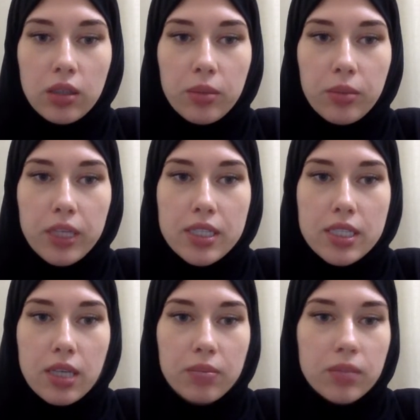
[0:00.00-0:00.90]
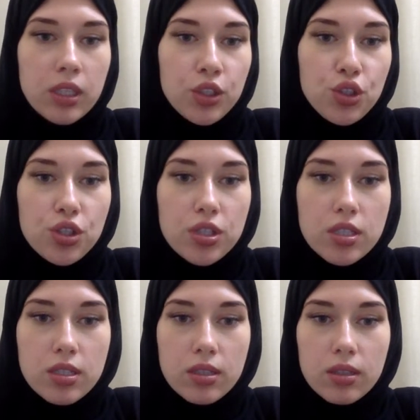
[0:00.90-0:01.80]
make some
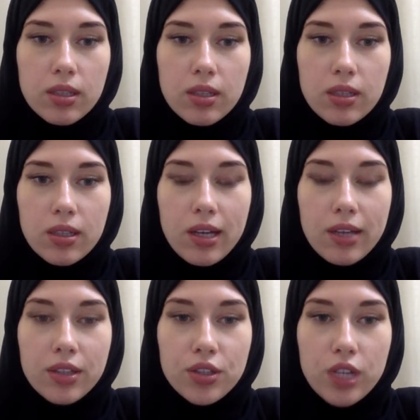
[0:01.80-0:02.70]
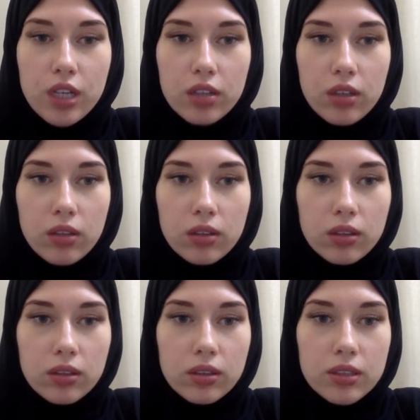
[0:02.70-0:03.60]
just an internal
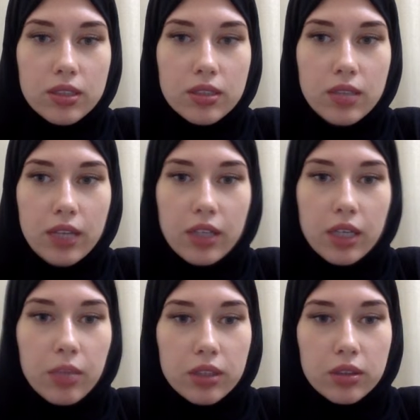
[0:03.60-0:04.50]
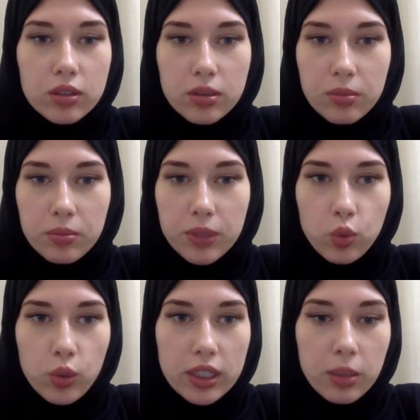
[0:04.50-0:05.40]
agreement
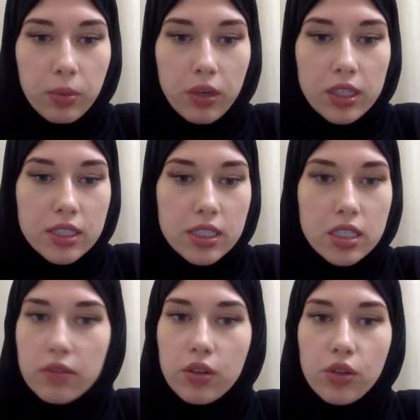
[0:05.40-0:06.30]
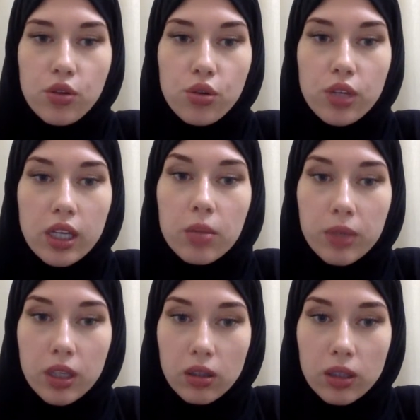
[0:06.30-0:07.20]
between the parties, even through the
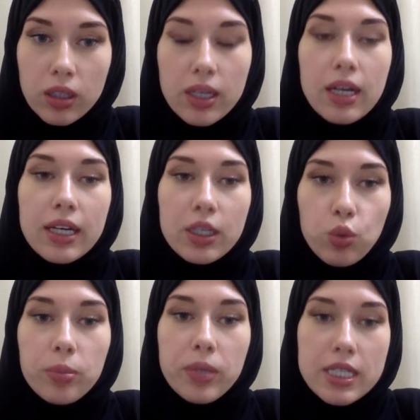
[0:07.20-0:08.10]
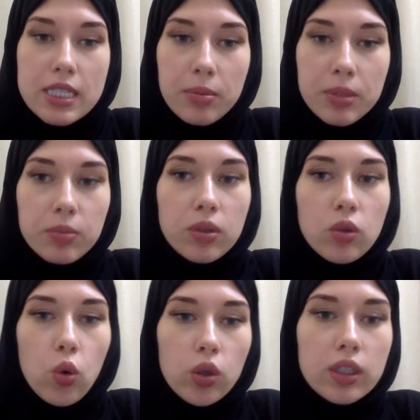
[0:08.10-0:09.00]
email. It will be
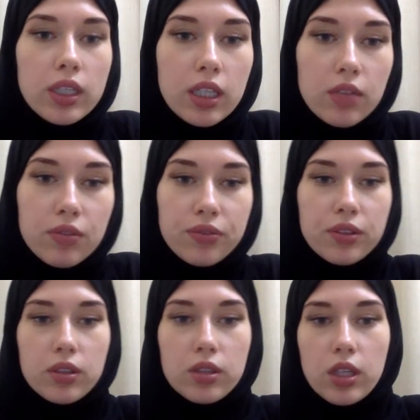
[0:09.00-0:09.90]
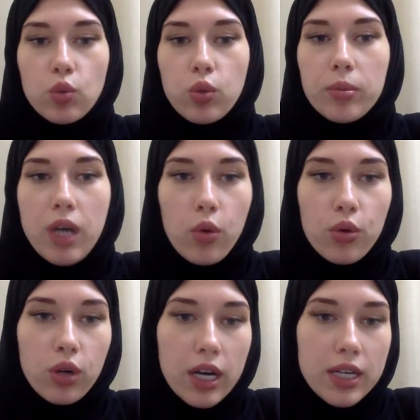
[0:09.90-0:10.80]
acceptable only if it will be
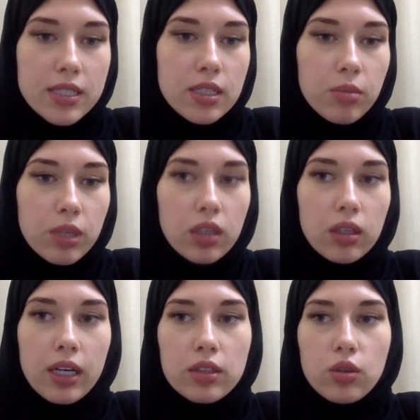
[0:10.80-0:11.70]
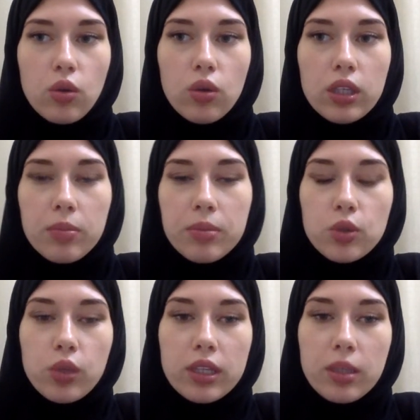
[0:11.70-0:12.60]
authorized email, and only
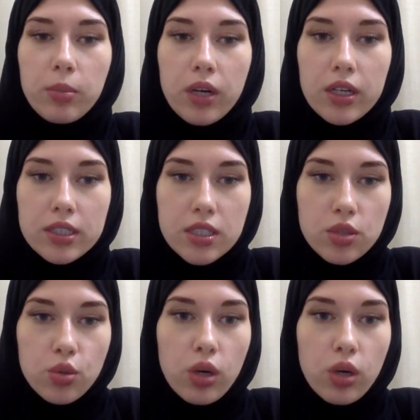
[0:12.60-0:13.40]
between the parties who